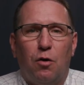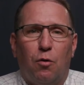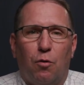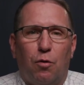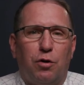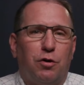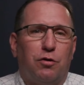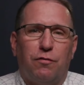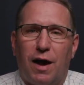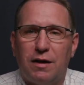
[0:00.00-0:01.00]
or your
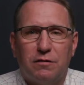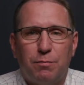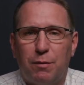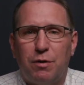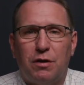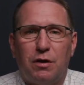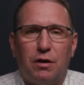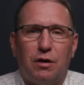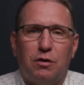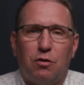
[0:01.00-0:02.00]
device
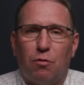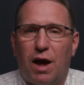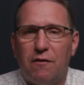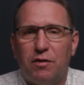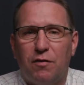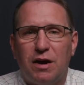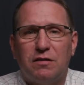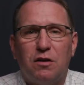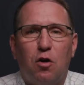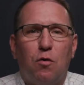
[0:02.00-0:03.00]
maybe you don't have a
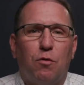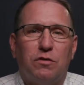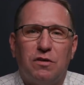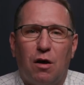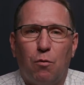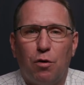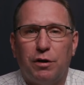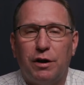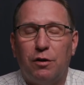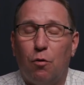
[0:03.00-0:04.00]
device at home or it's not
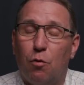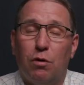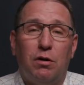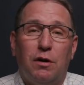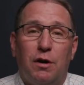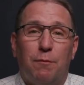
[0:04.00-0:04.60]
working or